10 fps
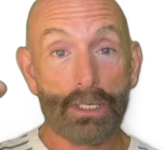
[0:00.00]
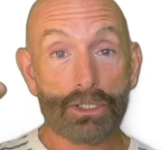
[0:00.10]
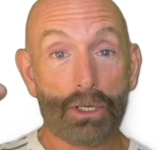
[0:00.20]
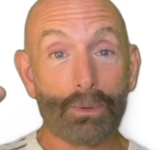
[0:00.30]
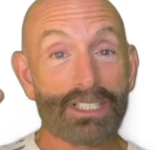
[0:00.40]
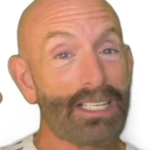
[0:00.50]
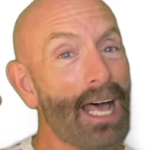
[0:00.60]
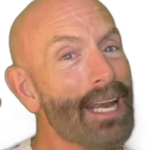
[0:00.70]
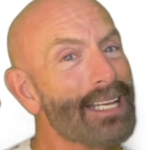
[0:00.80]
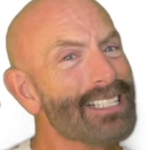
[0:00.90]
So it's
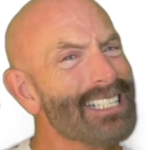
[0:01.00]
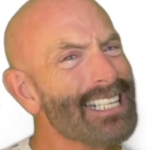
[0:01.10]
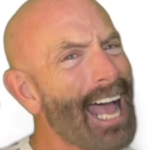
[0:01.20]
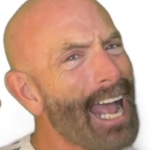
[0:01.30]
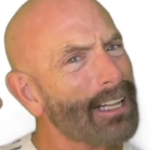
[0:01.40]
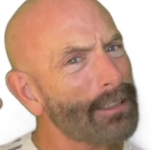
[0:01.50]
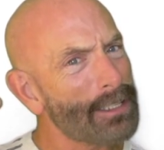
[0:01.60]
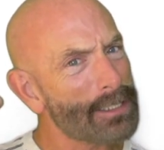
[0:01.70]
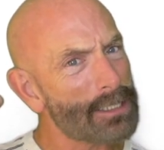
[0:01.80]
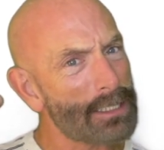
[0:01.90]
not exactly
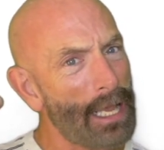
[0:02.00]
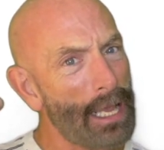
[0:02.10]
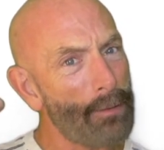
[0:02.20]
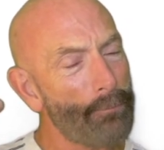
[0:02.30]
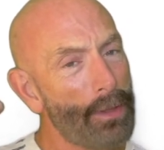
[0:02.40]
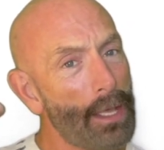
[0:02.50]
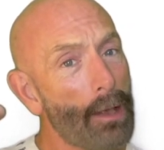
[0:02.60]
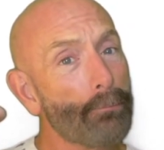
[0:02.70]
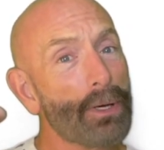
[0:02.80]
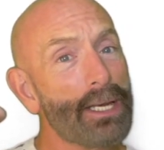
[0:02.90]
the same,
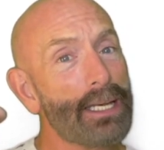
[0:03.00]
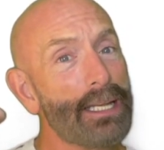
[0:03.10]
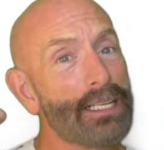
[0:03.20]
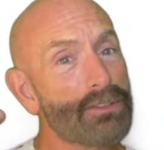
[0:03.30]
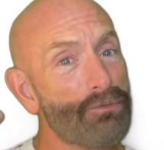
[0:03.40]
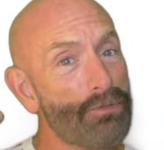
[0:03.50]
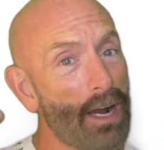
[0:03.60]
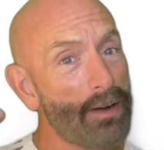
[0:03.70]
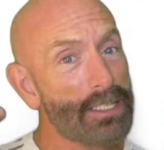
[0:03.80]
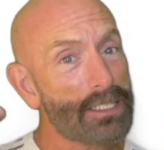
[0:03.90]
but it, it's
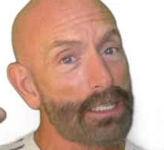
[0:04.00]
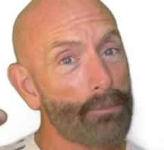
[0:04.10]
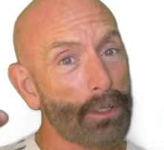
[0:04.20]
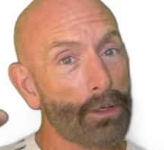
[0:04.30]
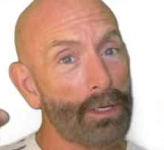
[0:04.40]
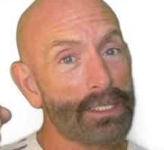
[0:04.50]
very similar.